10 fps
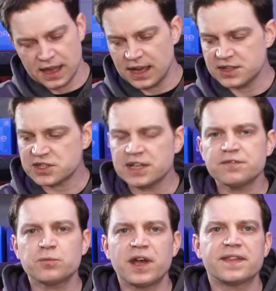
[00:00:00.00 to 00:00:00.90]
instead
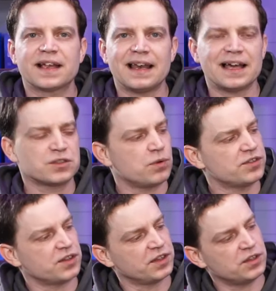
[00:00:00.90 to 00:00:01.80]
of where the glass
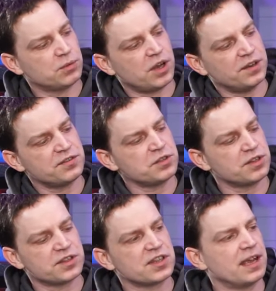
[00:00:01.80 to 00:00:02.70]
was on the other one. You've still
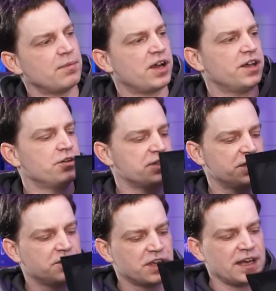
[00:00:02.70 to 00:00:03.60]
got the same I/O
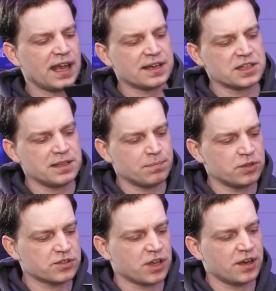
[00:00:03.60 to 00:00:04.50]
shield and it actually
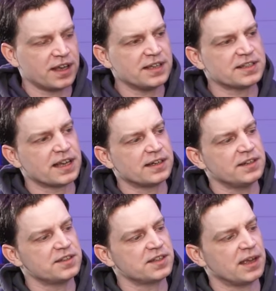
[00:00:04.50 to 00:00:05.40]
plugs on exactly
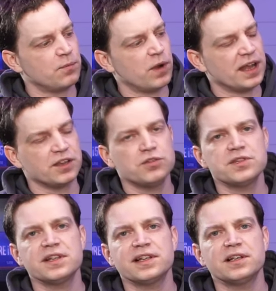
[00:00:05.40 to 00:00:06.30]
the same way.
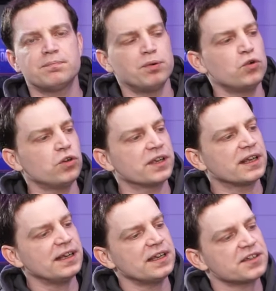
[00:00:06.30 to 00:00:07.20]
Using the little ball and
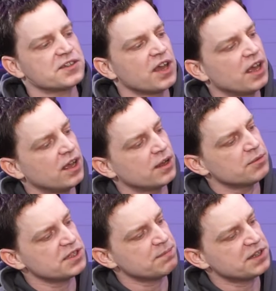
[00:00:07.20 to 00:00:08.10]
clicks,
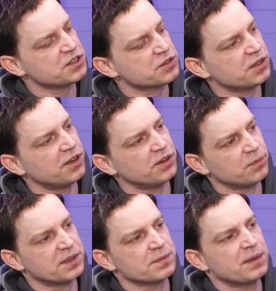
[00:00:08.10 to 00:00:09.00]
simply just load it
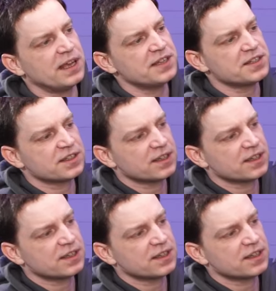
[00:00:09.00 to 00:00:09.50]
up into place,